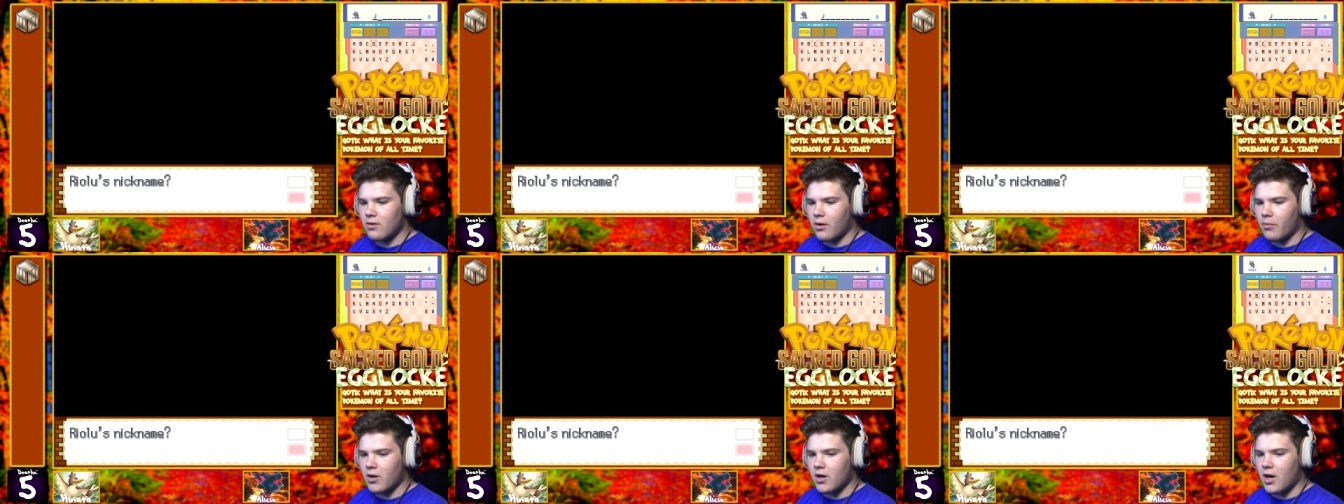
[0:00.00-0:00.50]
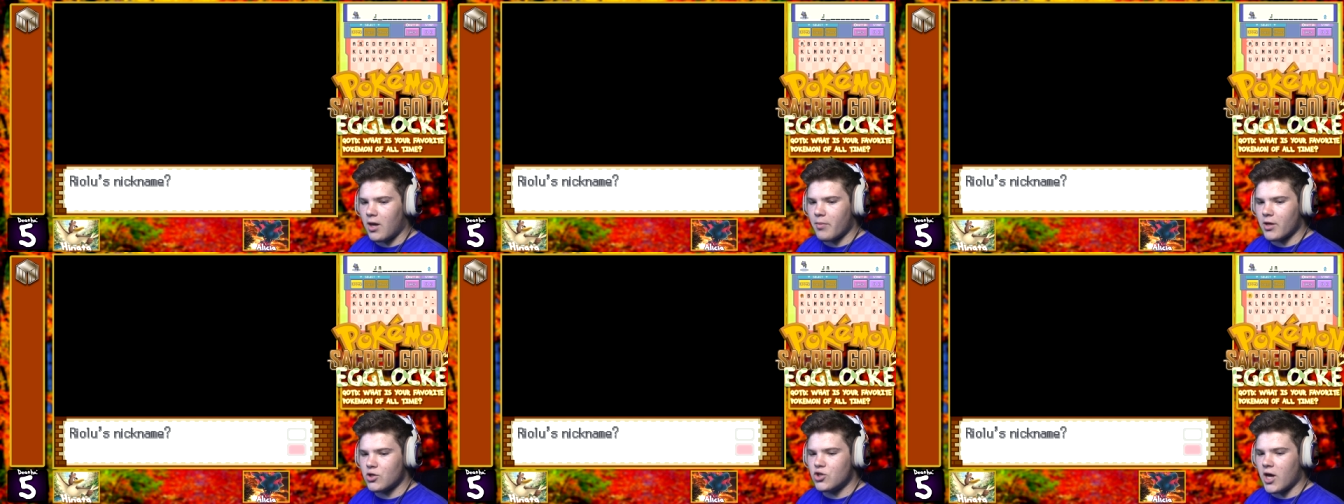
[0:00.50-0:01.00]
I'm gonna name
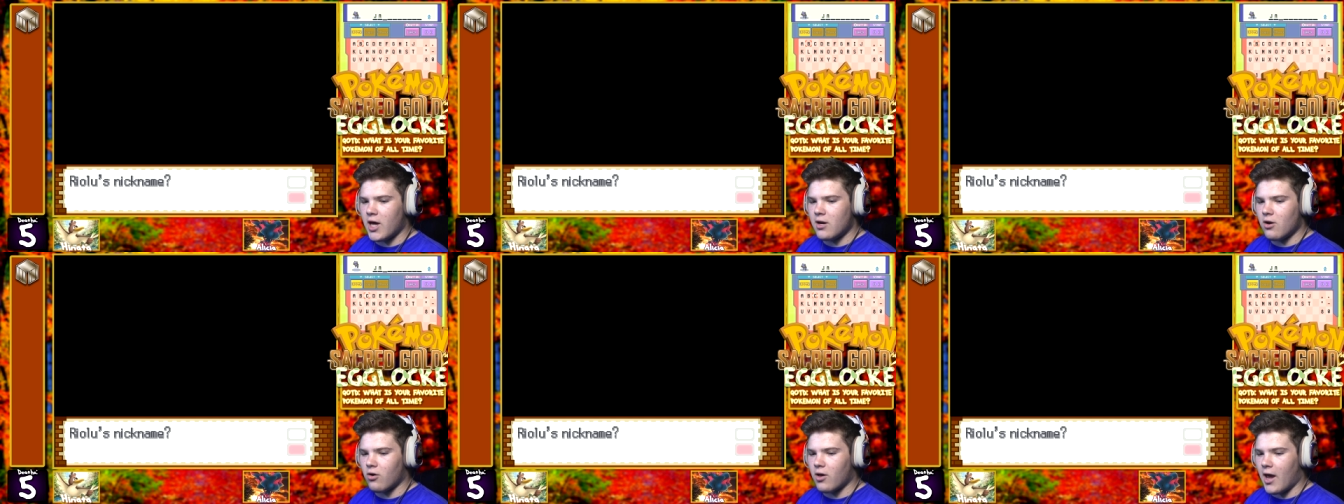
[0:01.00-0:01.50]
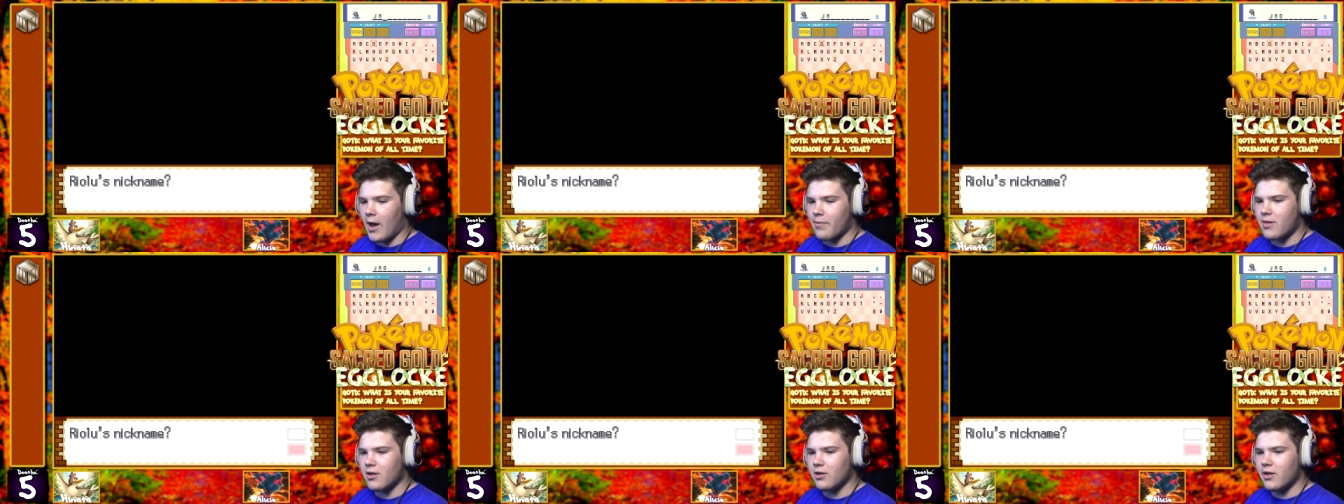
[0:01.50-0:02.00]
it Jad in all
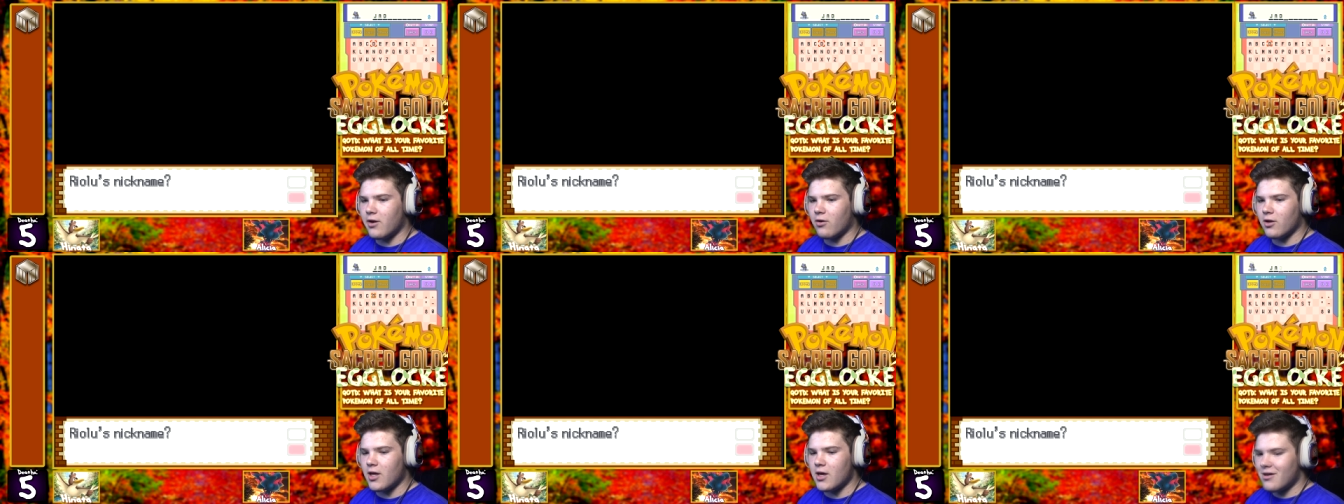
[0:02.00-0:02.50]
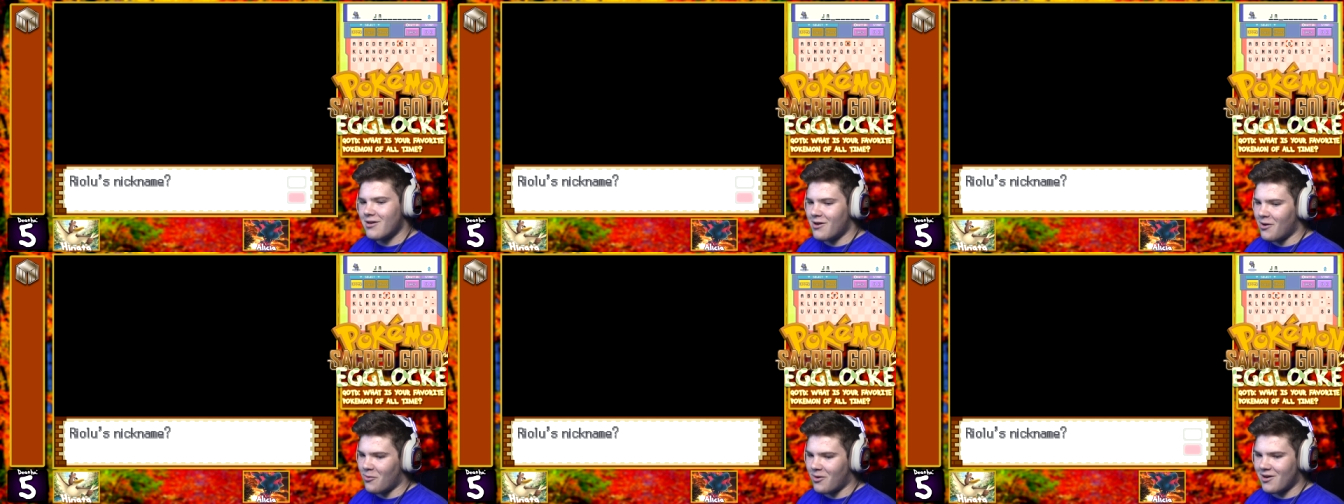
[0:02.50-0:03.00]
caps. Literally,
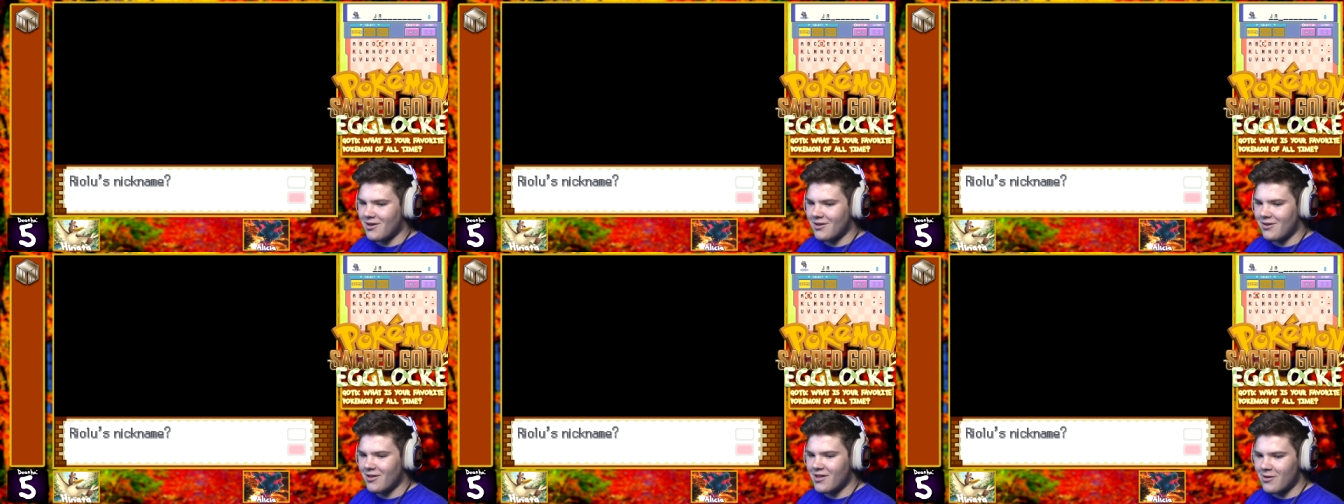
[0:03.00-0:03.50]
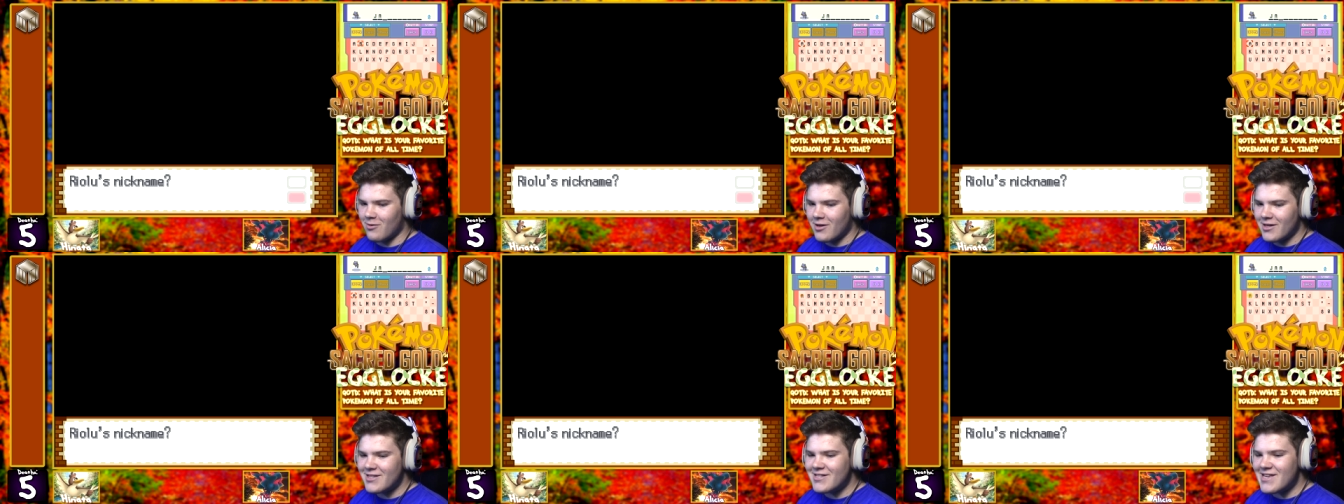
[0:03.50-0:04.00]
no, we're gonna literally do
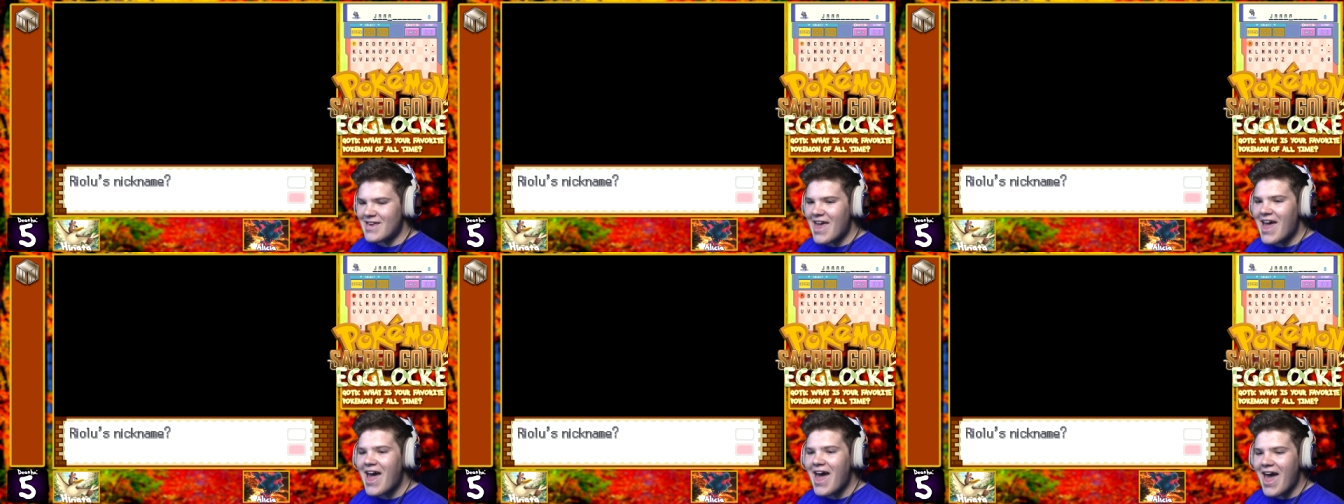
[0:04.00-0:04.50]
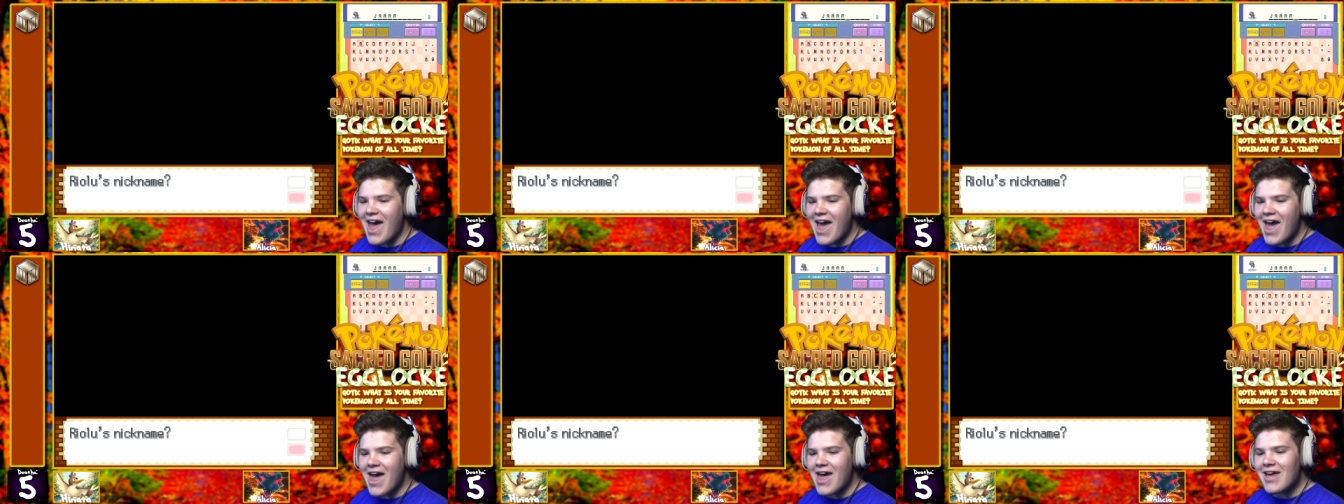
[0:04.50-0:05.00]

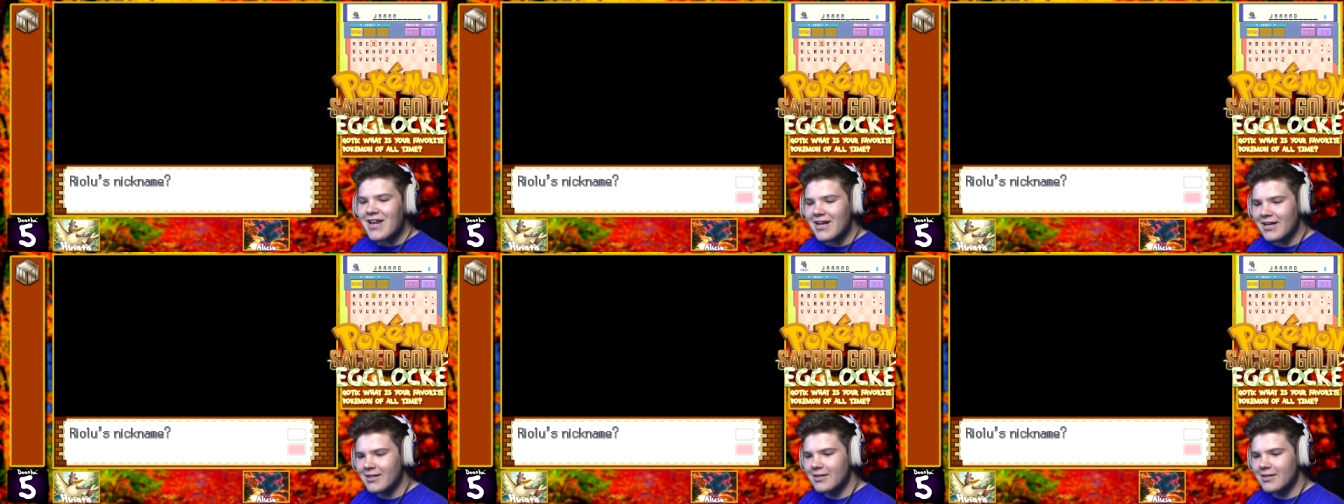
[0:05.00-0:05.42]
Jad!